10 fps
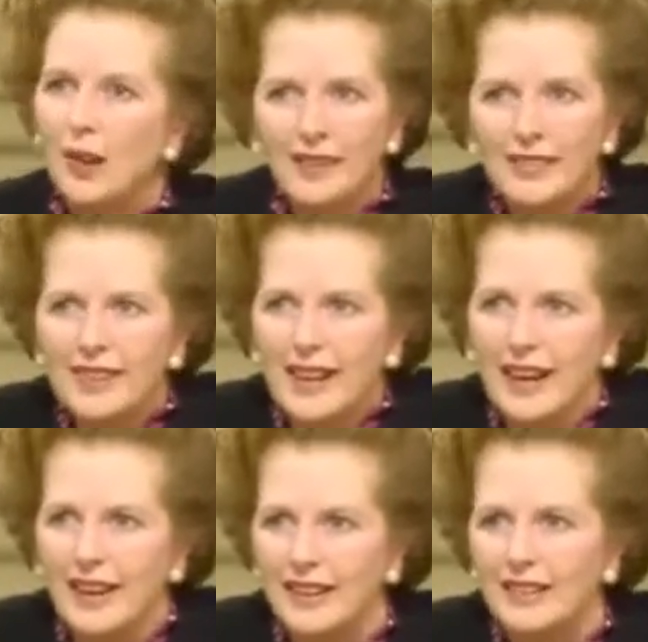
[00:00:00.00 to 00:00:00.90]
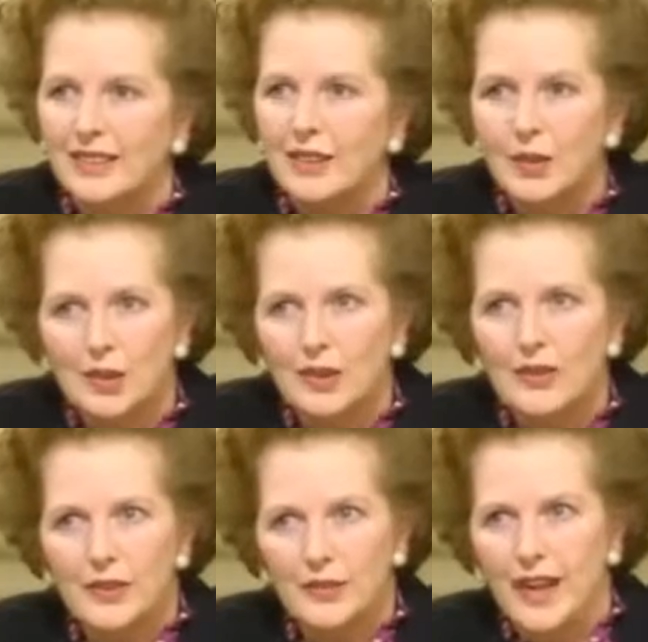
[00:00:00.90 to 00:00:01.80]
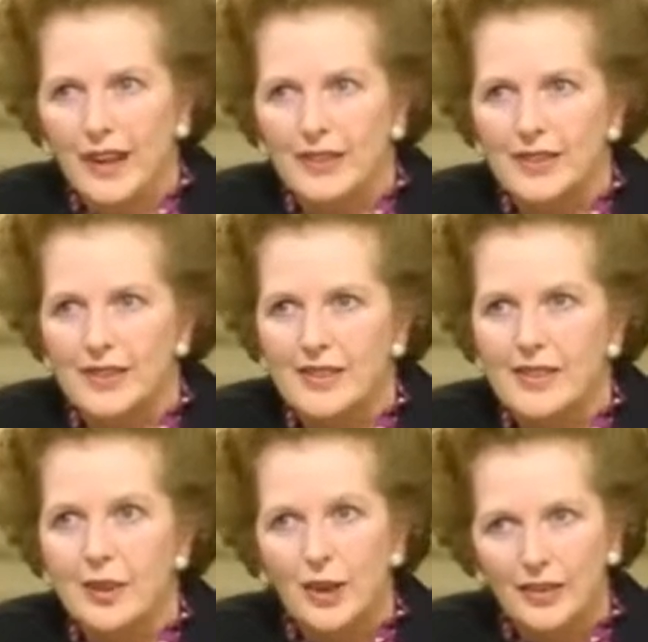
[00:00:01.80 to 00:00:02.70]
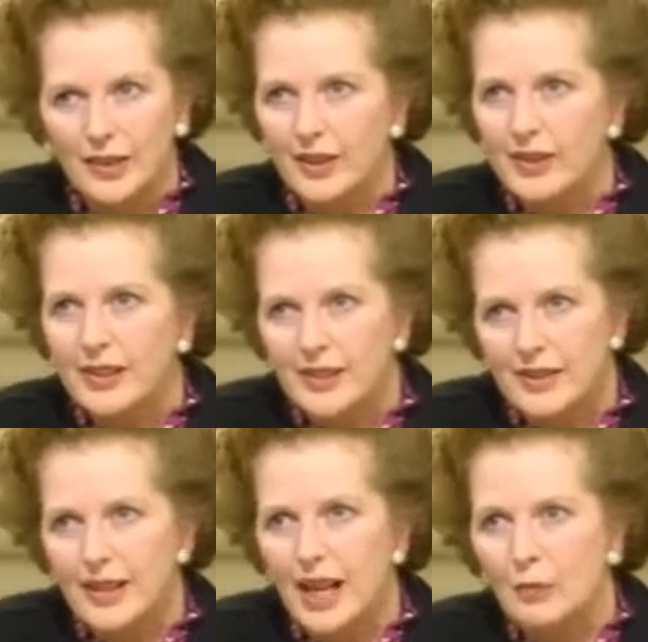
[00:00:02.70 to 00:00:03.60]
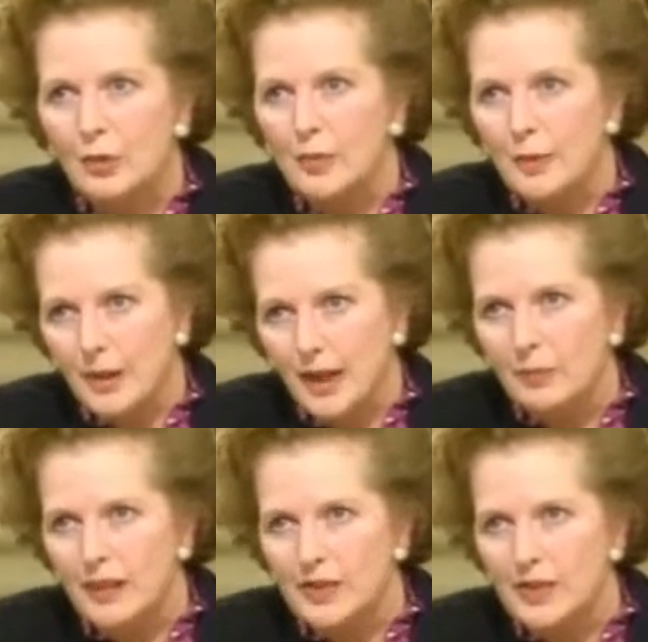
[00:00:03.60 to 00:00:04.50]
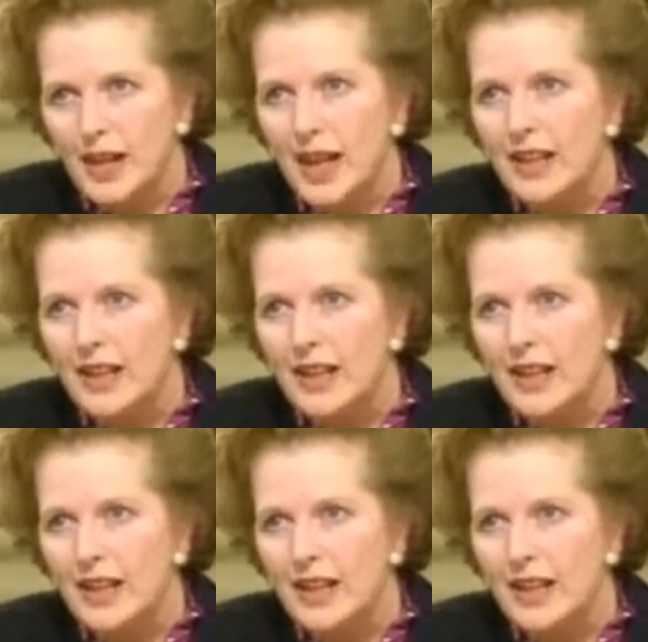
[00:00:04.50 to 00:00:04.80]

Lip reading: One day, all of the facts in about 30 years' time will be published.